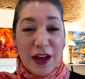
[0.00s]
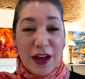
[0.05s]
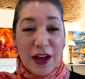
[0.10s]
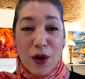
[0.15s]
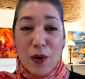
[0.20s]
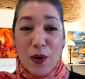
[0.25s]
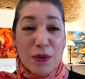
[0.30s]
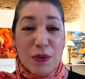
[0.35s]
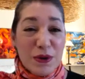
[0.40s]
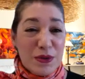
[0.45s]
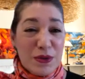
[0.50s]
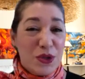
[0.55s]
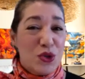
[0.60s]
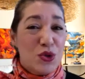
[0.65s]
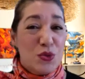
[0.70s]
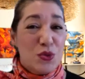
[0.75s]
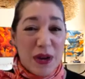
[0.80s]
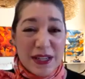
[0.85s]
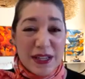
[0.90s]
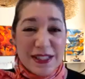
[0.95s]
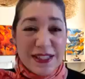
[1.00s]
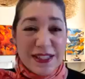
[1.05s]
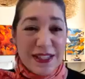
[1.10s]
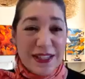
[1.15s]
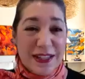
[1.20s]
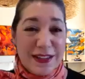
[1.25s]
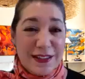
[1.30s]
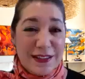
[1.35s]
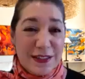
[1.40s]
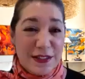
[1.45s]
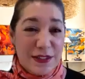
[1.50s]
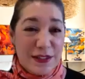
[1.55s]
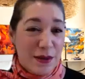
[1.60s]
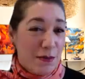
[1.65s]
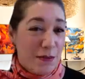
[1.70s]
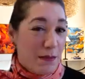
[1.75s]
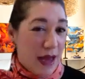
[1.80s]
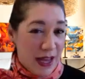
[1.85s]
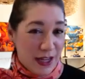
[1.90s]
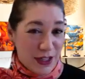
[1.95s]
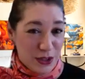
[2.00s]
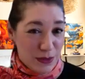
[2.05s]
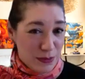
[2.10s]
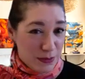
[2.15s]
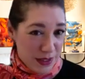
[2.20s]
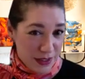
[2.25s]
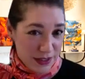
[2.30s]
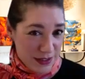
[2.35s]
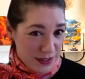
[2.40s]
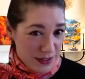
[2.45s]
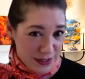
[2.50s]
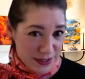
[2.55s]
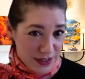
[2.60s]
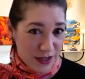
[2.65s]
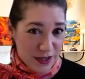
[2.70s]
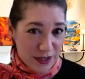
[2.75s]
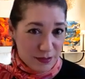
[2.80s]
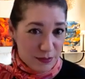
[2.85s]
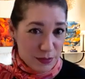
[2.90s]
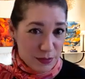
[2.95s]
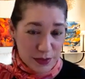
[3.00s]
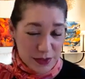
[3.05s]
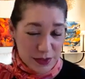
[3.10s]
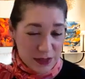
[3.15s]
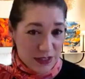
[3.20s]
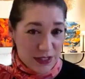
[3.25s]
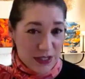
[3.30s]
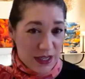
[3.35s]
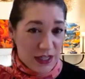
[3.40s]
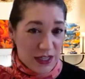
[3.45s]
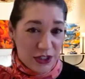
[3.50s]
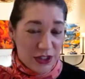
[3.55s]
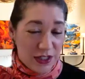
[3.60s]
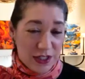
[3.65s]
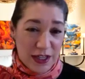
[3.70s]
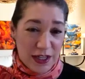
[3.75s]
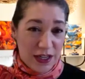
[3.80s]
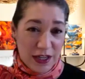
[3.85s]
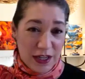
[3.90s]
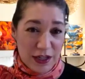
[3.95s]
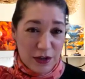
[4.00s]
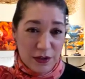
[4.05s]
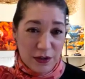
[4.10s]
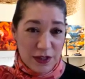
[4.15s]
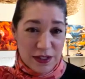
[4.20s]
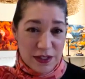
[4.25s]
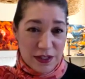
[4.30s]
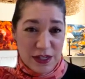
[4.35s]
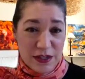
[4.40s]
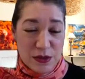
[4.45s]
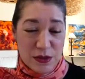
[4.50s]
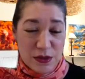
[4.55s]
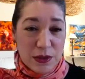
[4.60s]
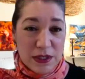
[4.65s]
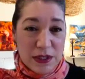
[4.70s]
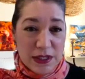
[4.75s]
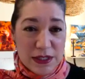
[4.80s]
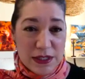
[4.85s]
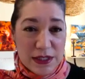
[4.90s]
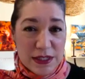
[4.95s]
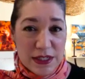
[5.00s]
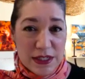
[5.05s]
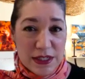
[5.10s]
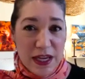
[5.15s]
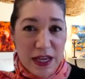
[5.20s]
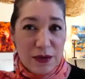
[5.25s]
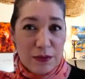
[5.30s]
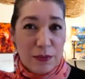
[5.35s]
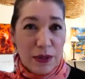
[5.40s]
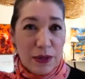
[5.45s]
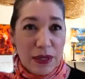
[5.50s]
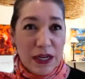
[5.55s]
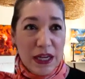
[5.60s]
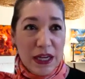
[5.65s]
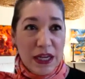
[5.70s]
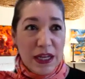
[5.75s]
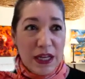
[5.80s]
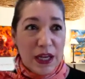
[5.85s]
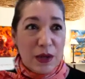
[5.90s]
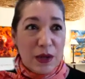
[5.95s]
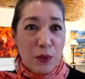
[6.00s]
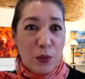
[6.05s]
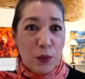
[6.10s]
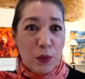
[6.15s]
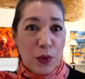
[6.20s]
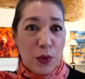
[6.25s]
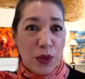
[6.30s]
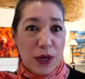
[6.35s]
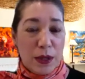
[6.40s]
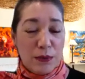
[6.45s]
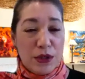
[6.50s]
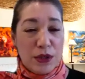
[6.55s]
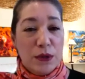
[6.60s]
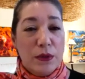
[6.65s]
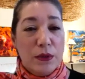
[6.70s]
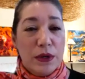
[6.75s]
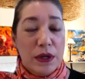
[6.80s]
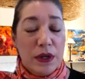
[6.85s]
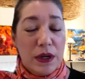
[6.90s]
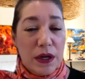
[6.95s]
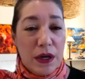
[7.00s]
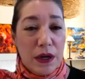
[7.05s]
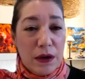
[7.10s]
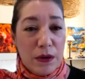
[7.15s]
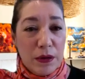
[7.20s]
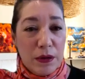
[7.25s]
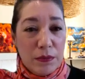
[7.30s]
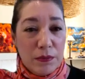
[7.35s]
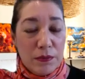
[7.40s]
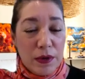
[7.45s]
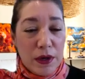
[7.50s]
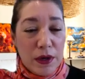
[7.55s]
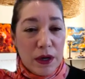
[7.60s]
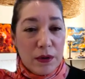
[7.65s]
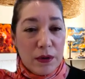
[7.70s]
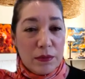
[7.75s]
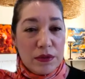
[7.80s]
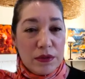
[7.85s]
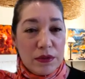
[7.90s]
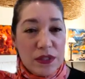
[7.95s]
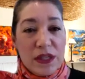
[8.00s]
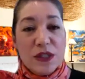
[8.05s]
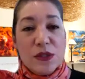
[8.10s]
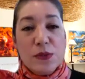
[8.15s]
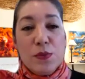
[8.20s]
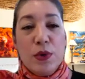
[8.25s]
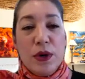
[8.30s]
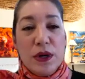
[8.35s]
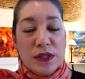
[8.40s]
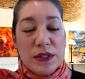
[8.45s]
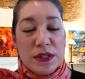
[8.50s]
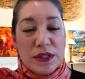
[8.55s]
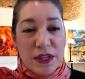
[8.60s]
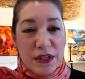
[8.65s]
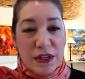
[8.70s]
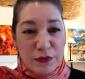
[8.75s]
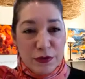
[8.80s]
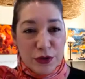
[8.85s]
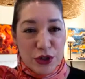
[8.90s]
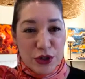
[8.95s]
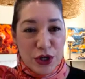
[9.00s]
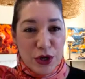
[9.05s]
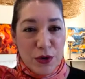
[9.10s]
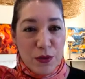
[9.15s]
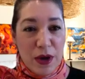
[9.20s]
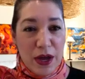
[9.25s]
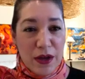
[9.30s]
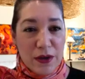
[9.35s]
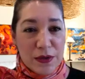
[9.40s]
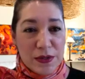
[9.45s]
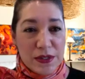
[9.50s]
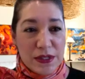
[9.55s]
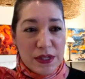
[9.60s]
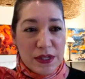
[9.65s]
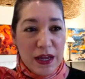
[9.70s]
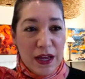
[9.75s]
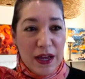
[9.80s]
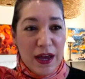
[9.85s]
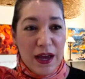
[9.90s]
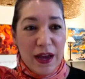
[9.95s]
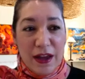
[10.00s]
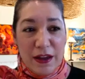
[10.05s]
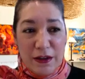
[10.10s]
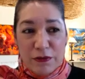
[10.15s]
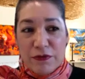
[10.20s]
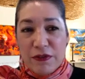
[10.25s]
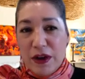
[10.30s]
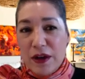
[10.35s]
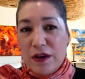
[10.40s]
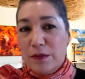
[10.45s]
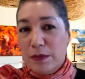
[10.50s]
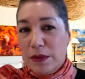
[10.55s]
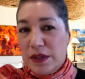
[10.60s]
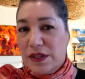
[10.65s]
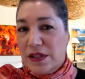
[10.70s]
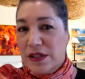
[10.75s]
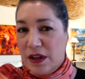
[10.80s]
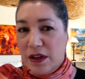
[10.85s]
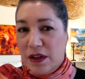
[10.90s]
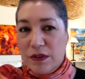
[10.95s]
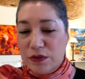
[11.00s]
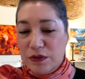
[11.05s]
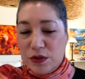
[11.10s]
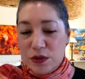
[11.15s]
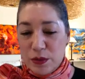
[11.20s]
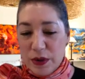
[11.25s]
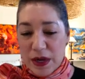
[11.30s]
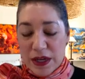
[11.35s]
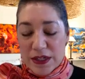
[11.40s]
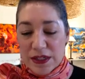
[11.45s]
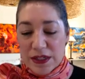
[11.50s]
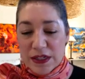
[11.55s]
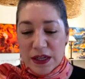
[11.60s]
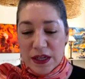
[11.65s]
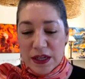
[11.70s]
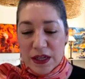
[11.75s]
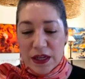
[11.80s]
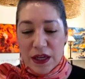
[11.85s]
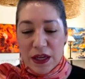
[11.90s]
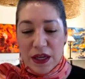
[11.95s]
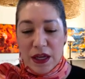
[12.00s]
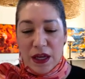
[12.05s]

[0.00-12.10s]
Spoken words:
almost dressing to match my design presentation. And I know that sounds really insane, but when I'm doing, say it's press day for Show House, I have found myself dressing